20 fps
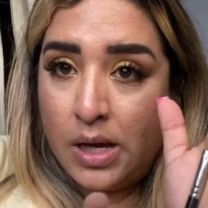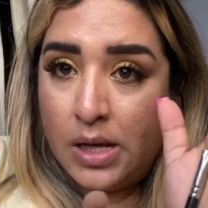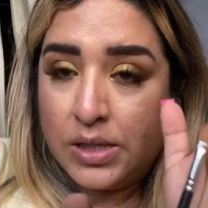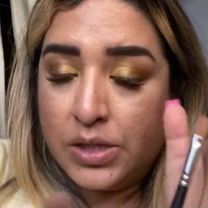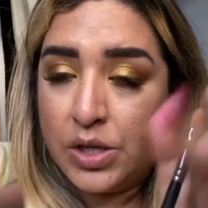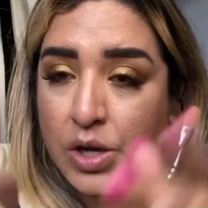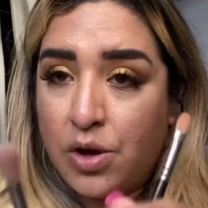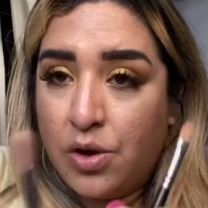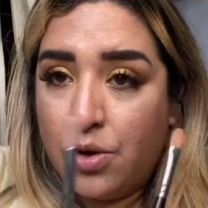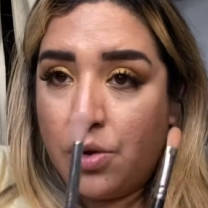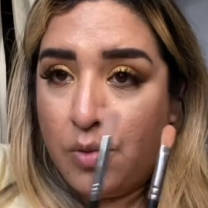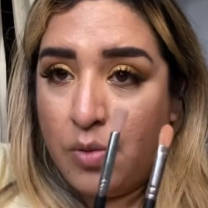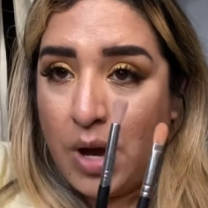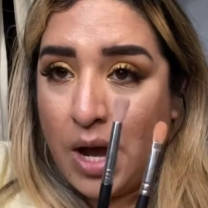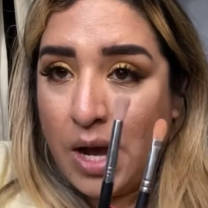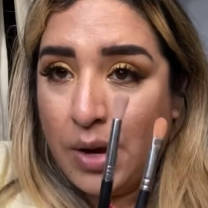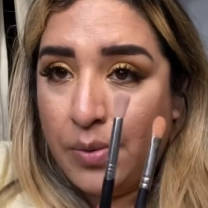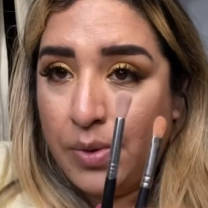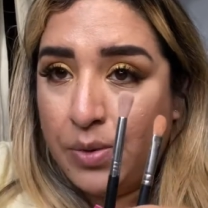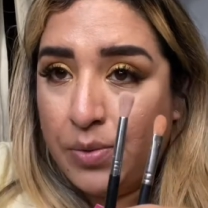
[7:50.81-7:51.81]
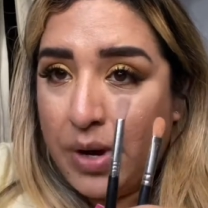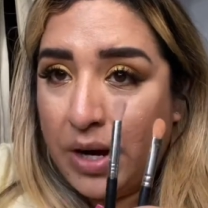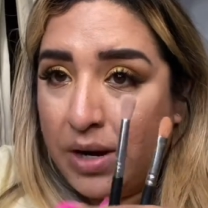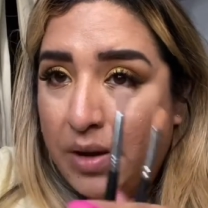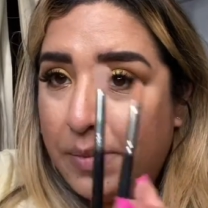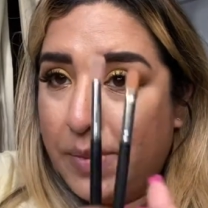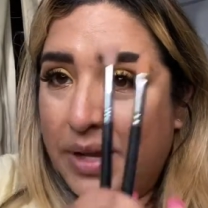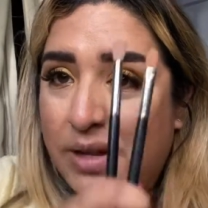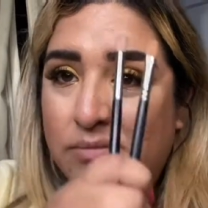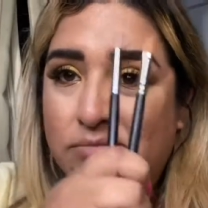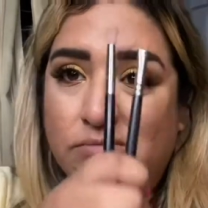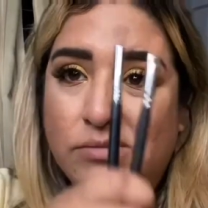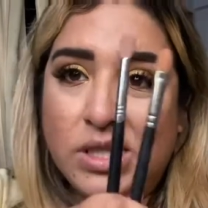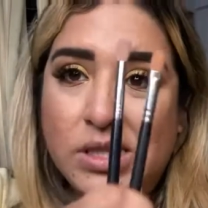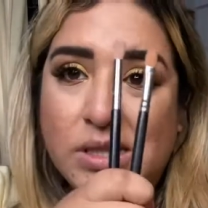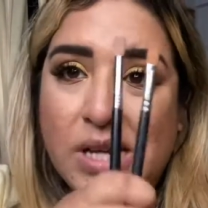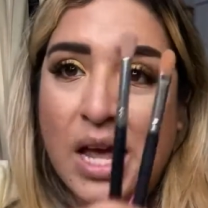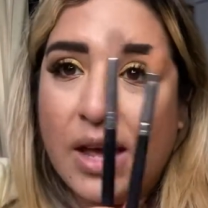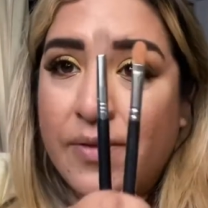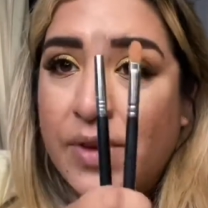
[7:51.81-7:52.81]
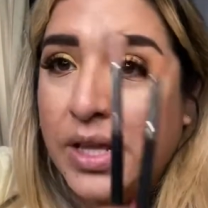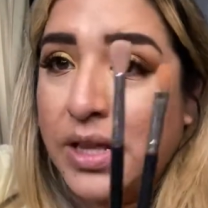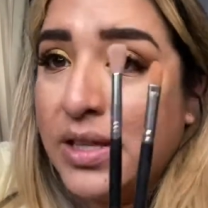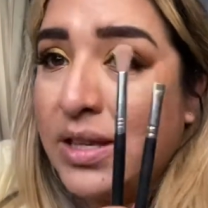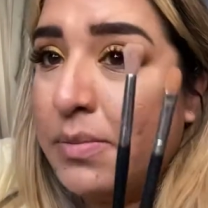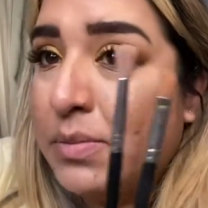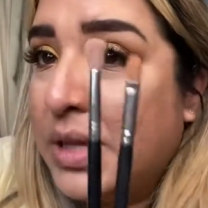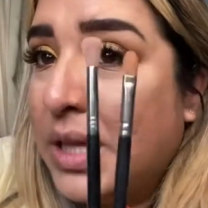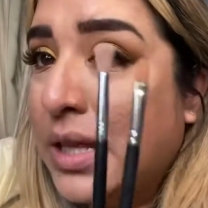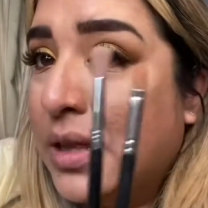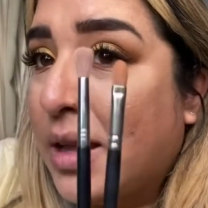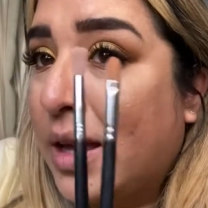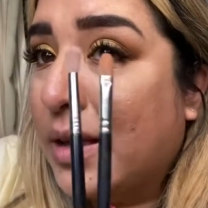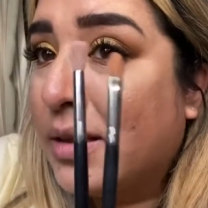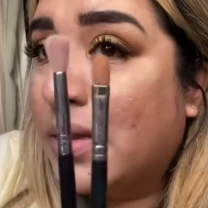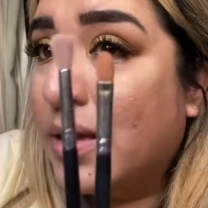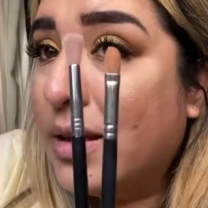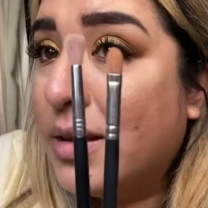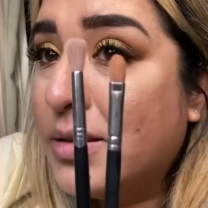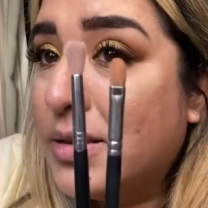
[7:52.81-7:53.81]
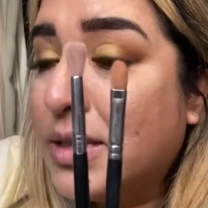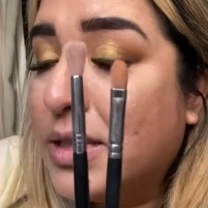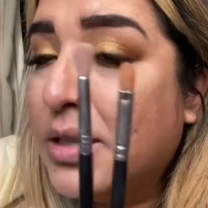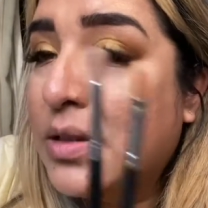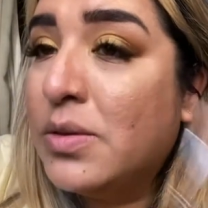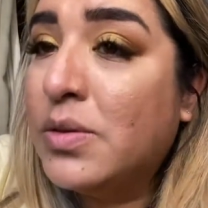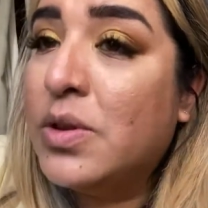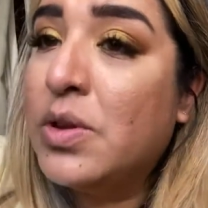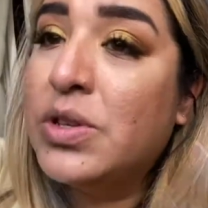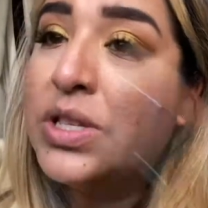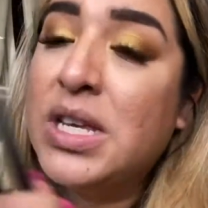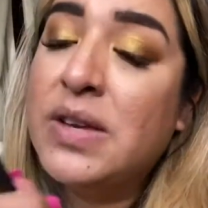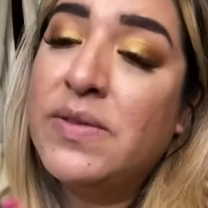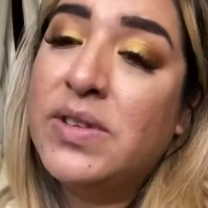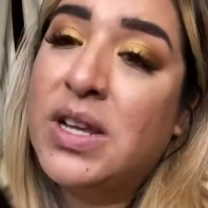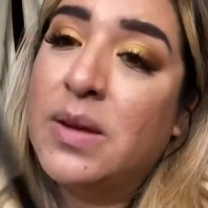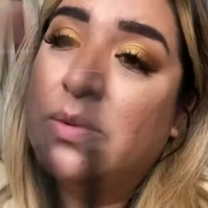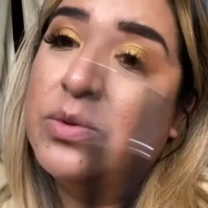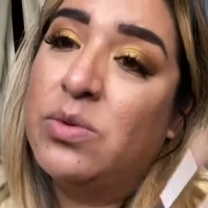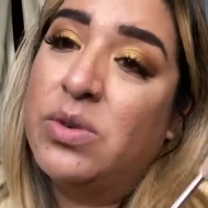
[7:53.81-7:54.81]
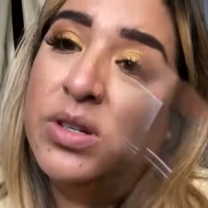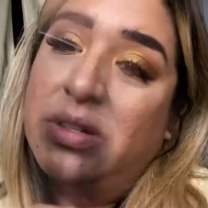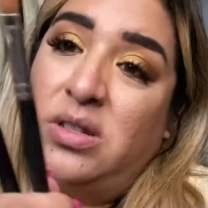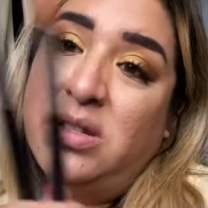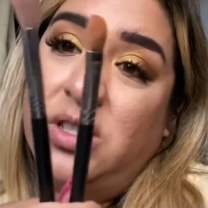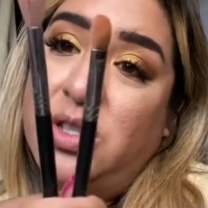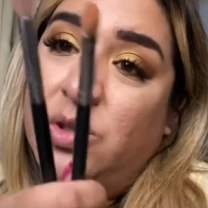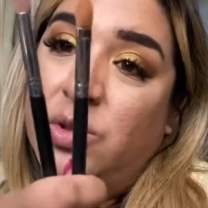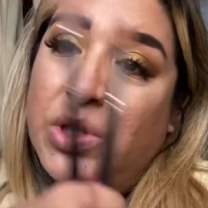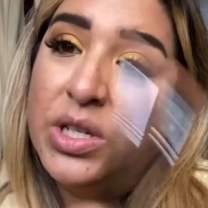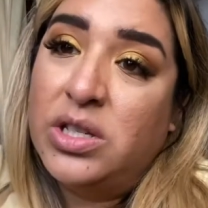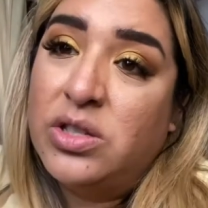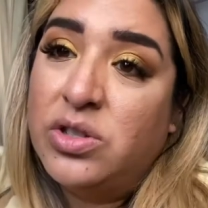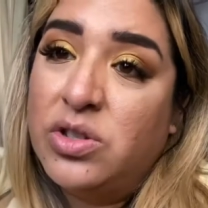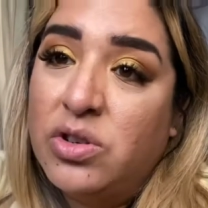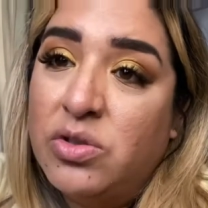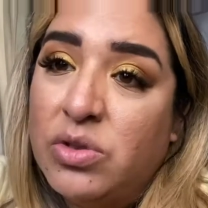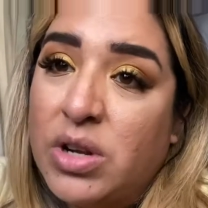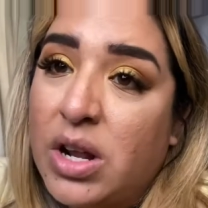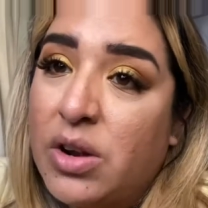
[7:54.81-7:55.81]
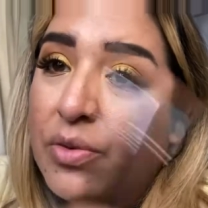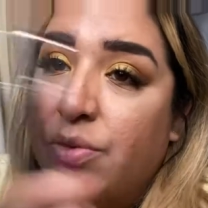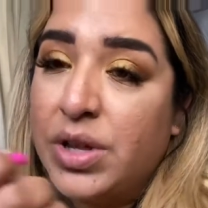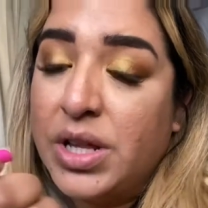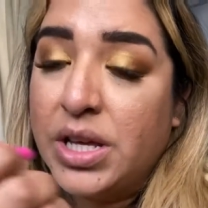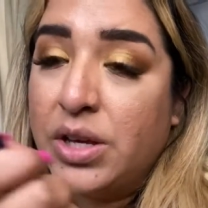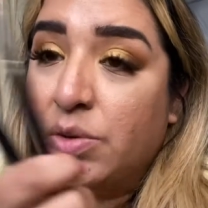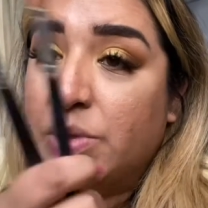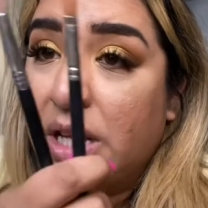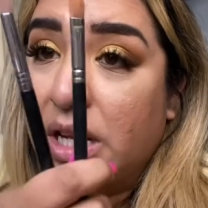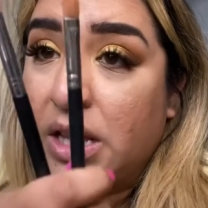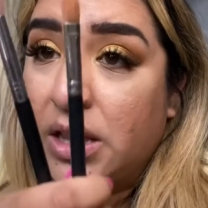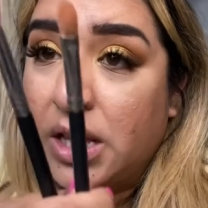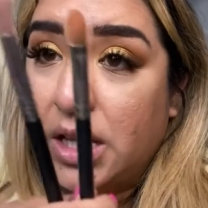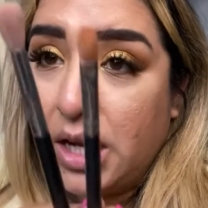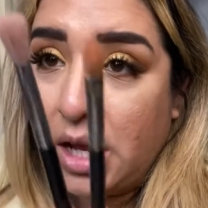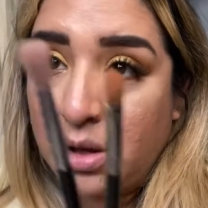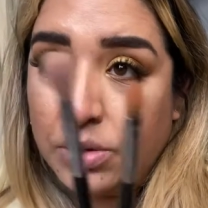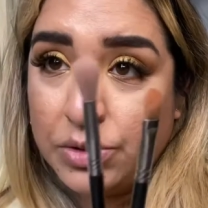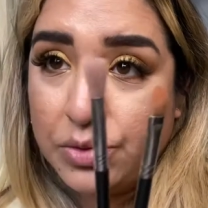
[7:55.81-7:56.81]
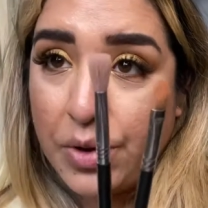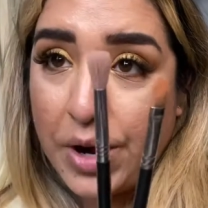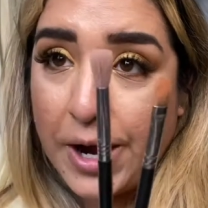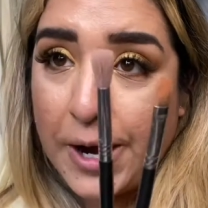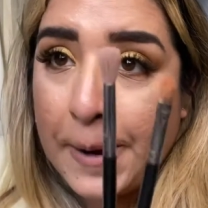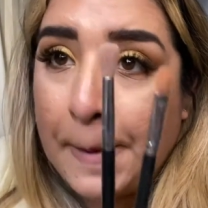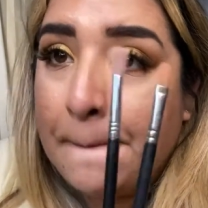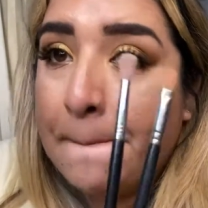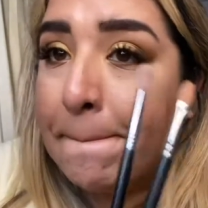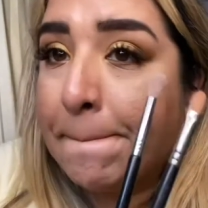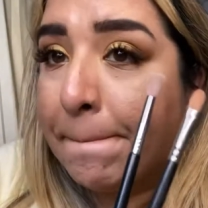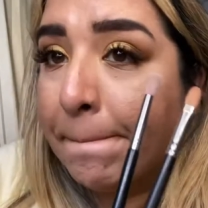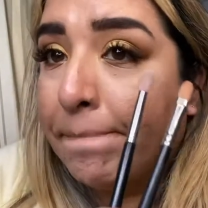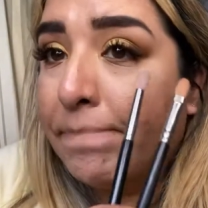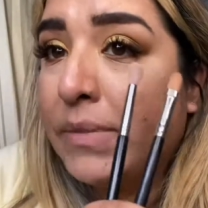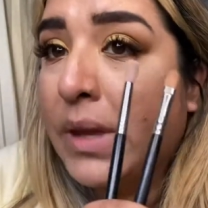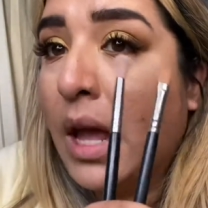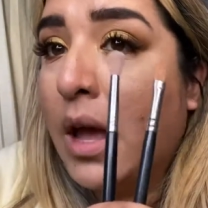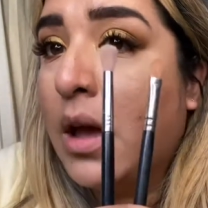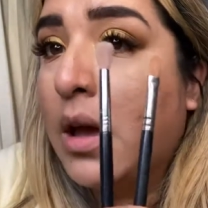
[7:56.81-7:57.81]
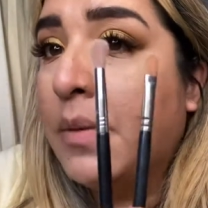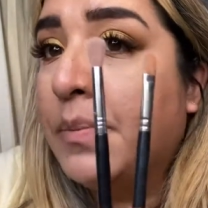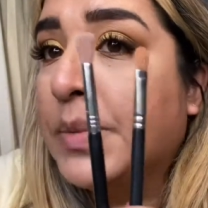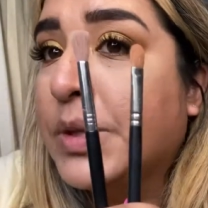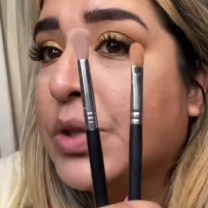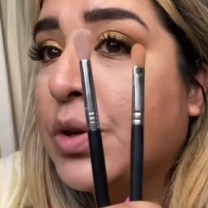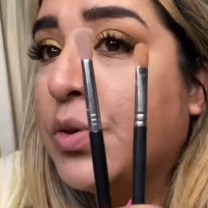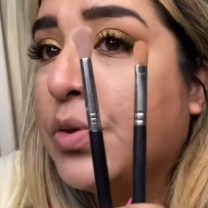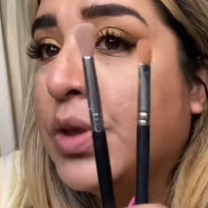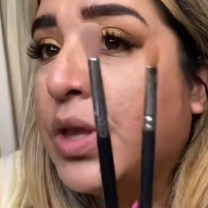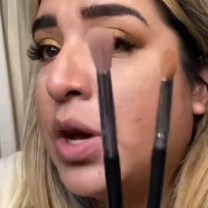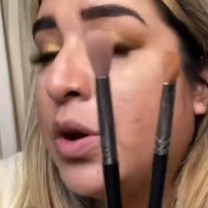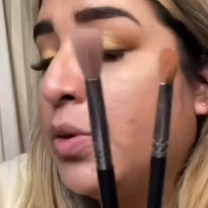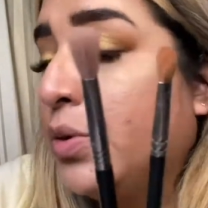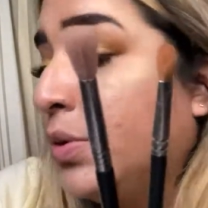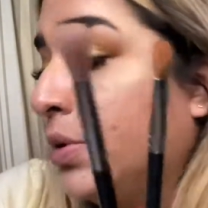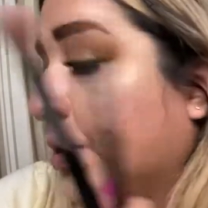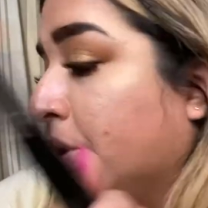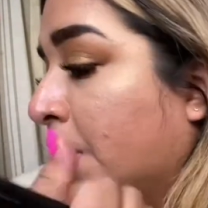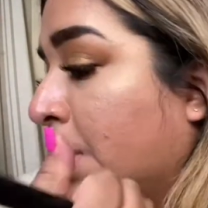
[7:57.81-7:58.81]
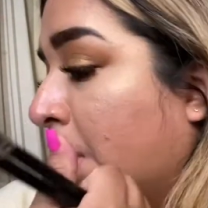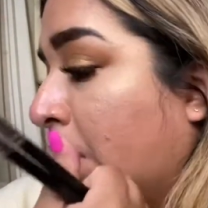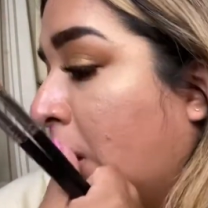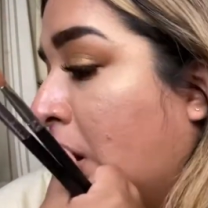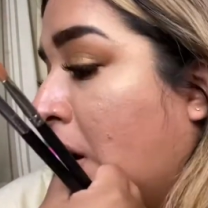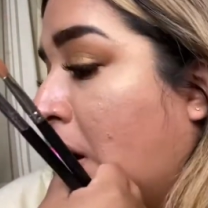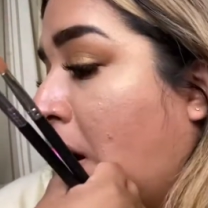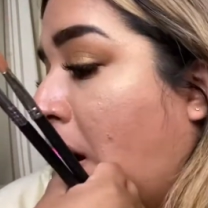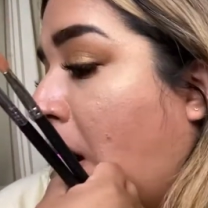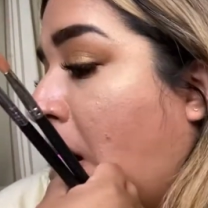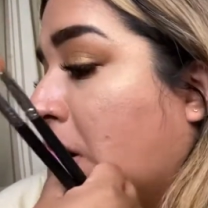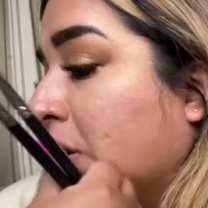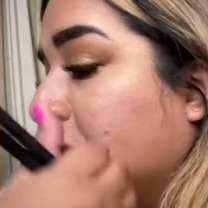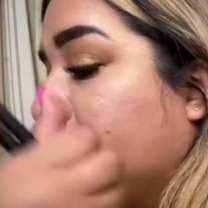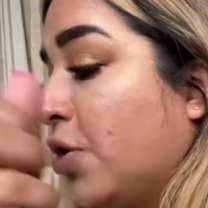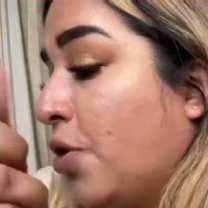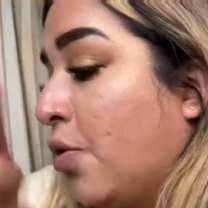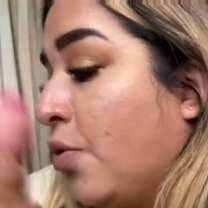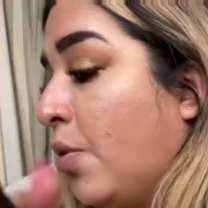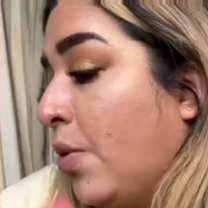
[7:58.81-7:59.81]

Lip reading: So I would recommend just having something like this too. There's even times where I just use these two and I don't really use anything else, right? So those. Also,